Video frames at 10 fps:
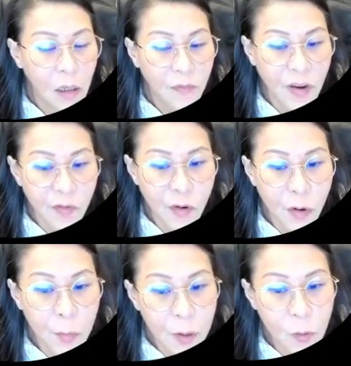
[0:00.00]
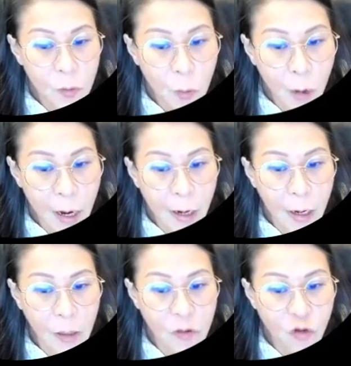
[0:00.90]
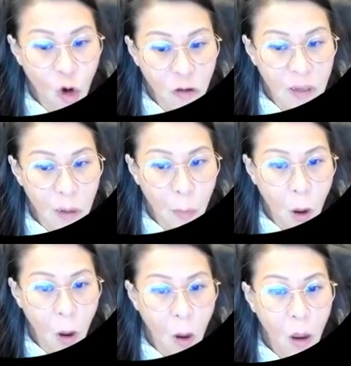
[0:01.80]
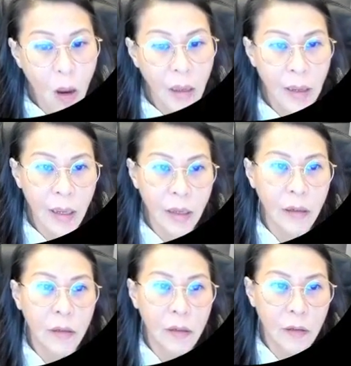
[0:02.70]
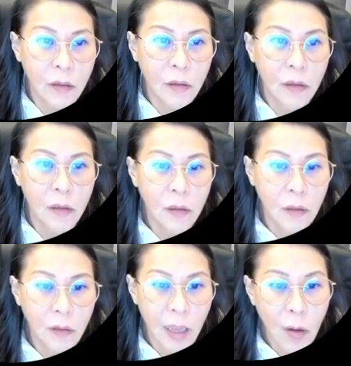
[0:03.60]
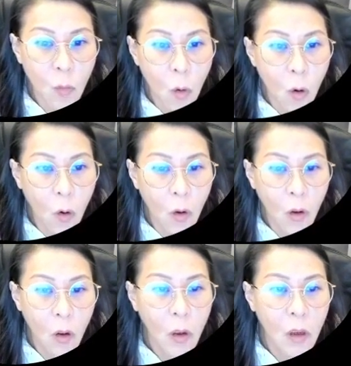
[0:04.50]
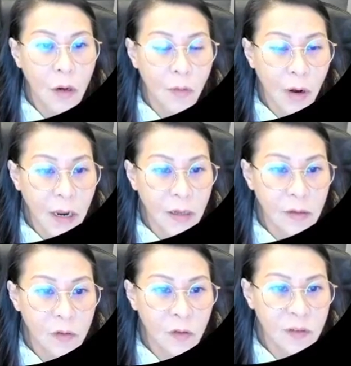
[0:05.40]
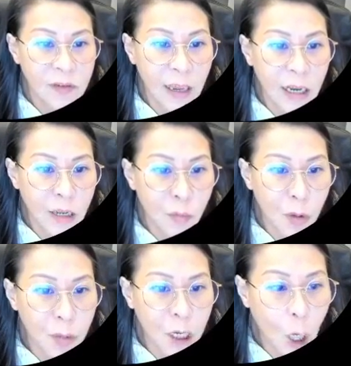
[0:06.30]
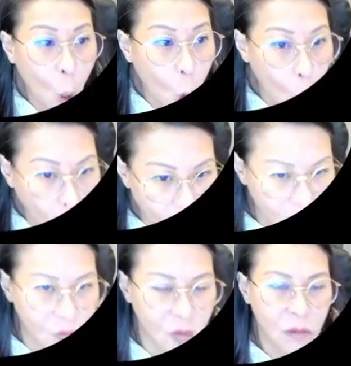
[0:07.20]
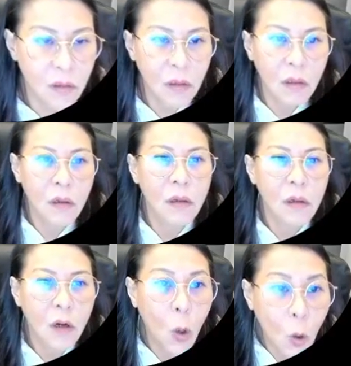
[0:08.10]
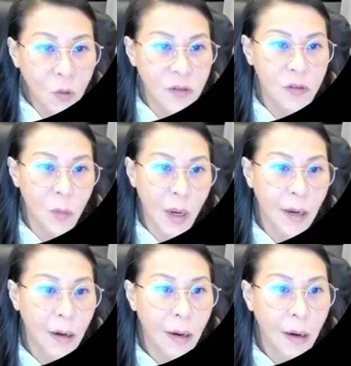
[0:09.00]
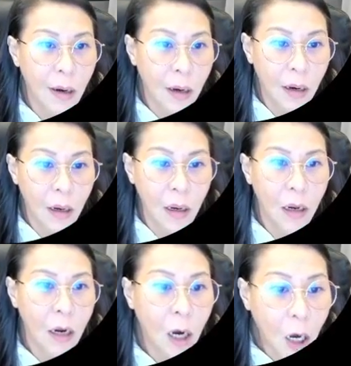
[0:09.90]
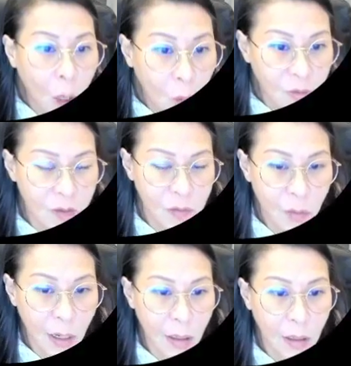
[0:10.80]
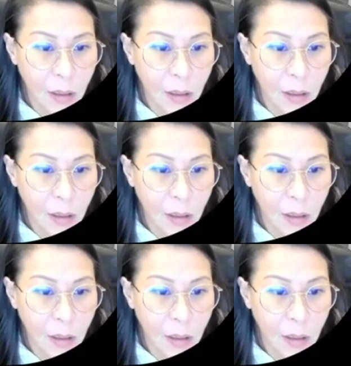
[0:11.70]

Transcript: Favorable also right. Strong some more. Eh? Can walk. Right? So selling baby clothes. Clothes is what? Clothes is what?